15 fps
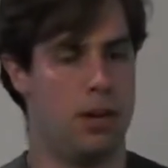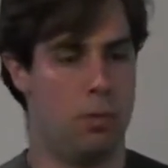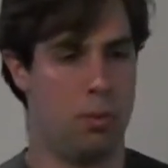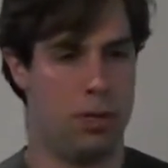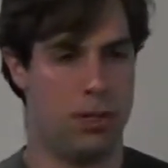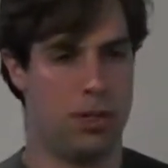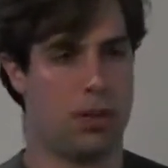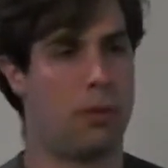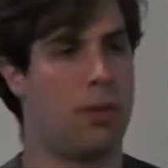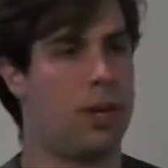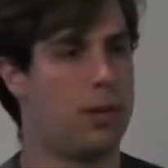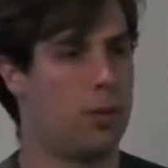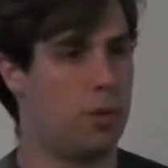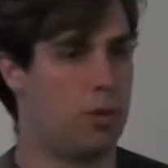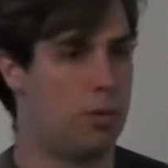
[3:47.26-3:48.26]
with the correct
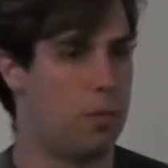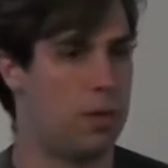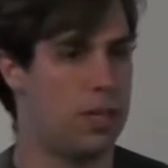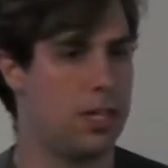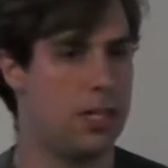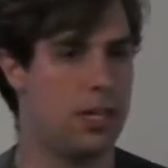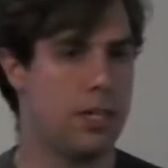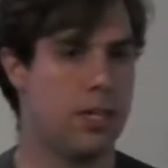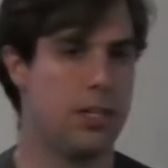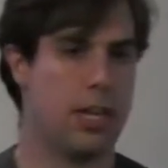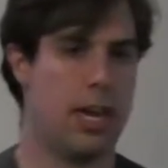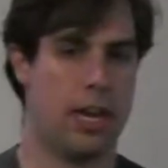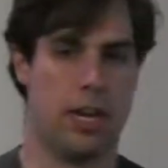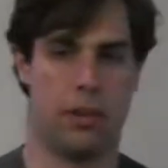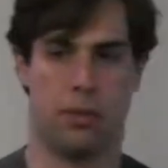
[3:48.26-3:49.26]
precedence
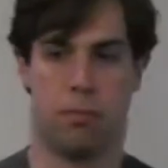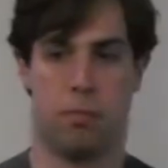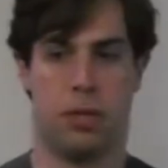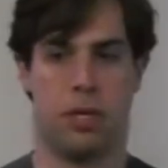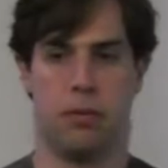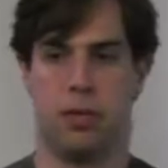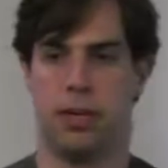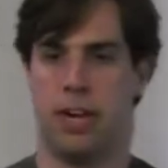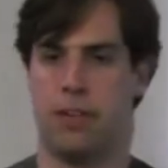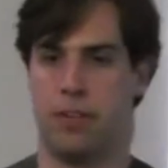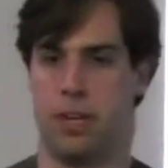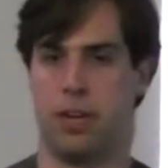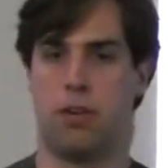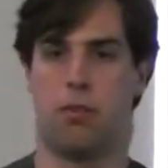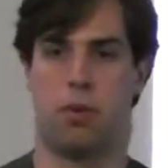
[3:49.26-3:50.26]
and be able to
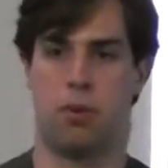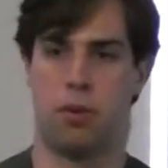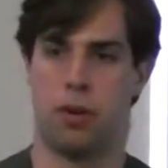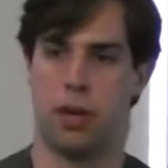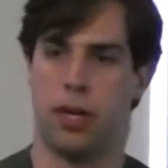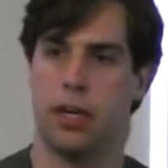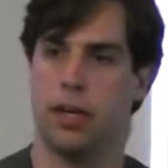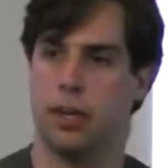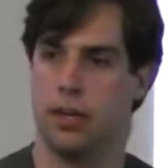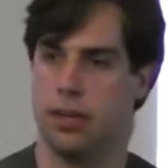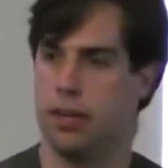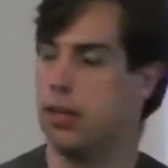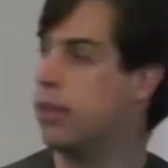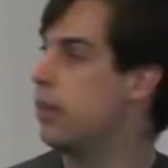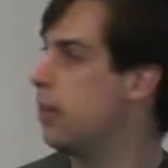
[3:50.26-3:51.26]
navigate a rotary,
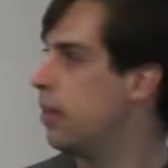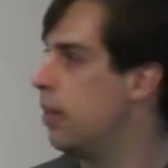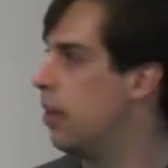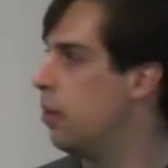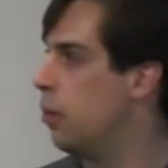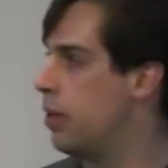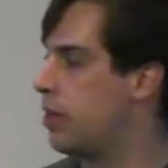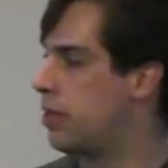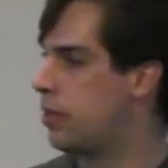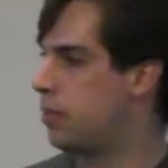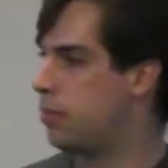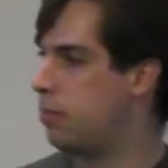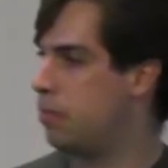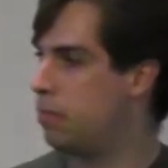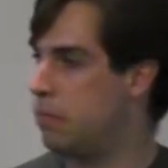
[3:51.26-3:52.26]
which
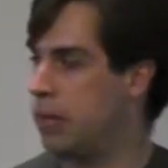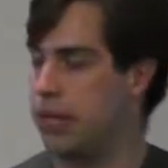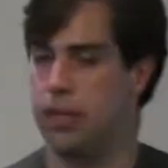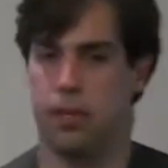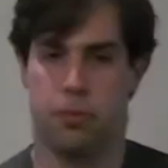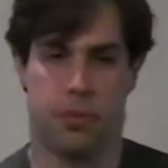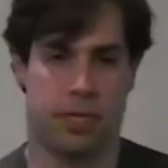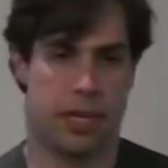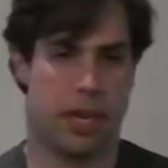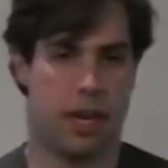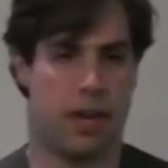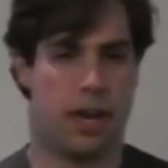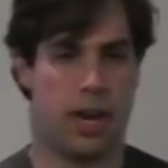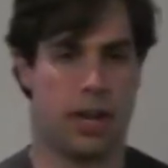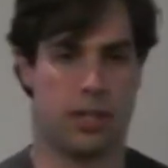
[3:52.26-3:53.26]
many humans
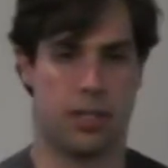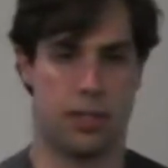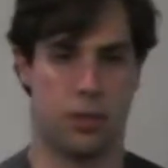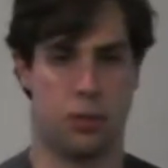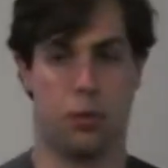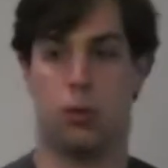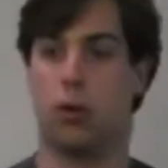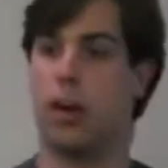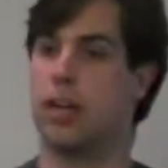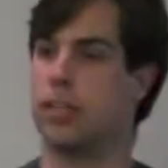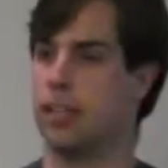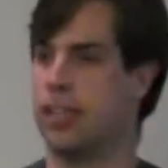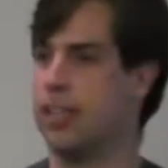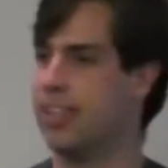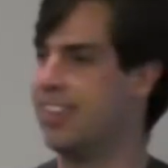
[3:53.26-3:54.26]
can't actually do
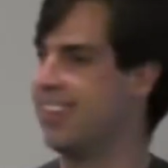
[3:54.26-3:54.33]
correctly.